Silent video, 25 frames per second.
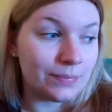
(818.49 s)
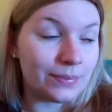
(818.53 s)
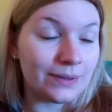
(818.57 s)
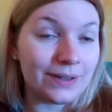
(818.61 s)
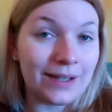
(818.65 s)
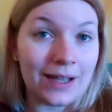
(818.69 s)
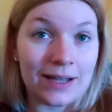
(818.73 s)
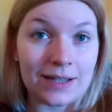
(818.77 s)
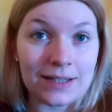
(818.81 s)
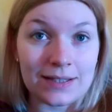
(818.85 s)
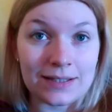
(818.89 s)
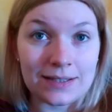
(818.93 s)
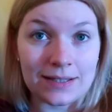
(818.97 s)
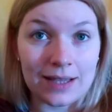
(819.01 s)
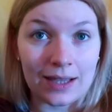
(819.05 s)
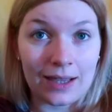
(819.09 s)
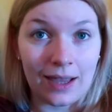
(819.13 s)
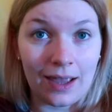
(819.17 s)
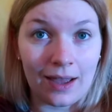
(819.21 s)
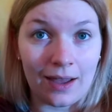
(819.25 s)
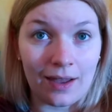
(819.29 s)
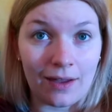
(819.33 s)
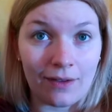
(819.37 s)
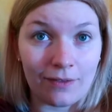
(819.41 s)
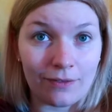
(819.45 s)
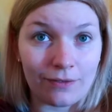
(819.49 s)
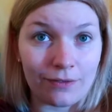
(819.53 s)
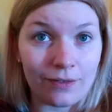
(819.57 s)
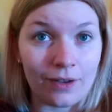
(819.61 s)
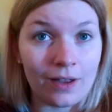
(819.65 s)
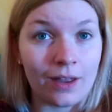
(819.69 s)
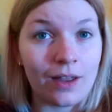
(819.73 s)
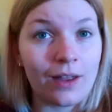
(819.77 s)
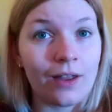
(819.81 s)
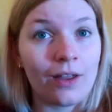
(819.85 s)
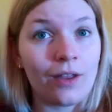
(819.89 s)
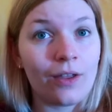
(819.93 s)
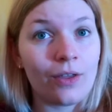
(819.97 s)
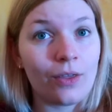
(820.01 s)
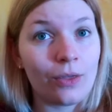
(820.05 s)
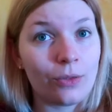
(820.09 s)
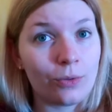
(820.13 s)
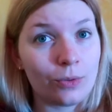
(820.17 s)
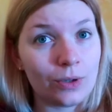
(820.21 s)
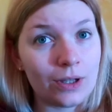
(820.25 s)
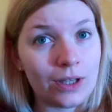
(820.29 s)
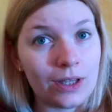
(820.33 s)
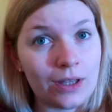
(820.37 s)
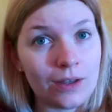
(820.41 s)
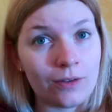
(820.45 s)
Plus I have
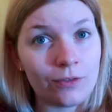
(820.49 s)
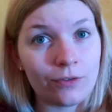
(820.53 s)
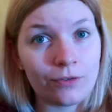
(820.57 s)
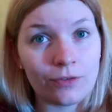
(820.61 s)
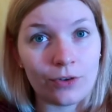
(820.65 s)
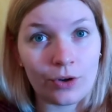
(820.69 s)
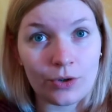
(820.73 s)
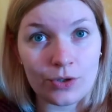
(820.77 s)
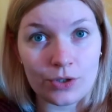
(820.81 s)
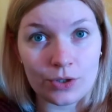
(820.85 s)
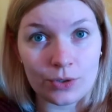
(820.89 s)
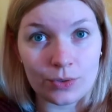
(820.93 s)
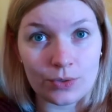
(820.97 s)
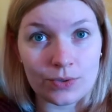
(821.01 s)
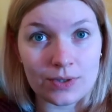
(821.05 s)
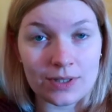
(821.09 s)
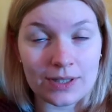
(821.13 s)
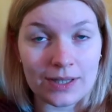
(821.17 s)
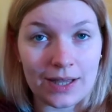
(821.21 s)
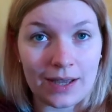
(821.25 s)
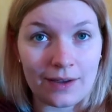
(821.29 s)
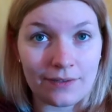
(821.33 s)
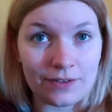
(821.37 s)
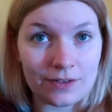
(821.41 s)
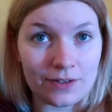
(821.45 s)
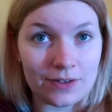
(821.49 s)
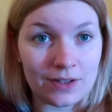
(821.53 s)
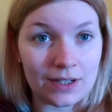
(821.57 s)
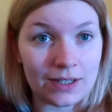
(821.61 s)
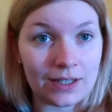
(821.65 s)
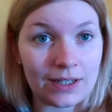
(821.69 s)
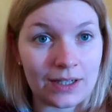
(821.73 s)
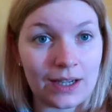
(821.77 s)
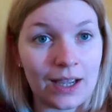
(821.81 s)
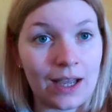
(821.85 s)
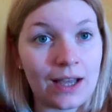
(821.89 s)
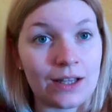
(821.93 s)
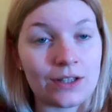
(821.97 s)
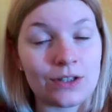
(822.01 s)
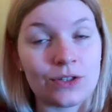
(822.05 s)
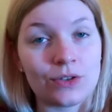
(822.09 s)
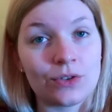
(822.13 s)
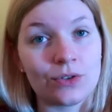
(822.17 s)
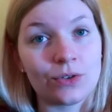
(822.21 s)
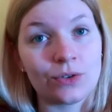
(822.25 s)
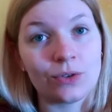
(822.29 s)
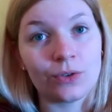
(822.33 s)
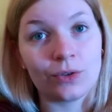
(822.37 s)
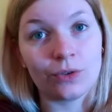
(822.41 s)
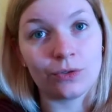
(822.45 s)
3 photos left that I had
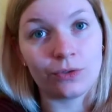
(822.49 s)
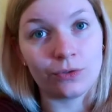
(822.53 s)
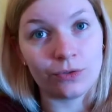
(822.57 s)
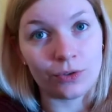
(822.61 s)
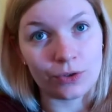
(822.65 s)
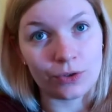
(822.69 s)
to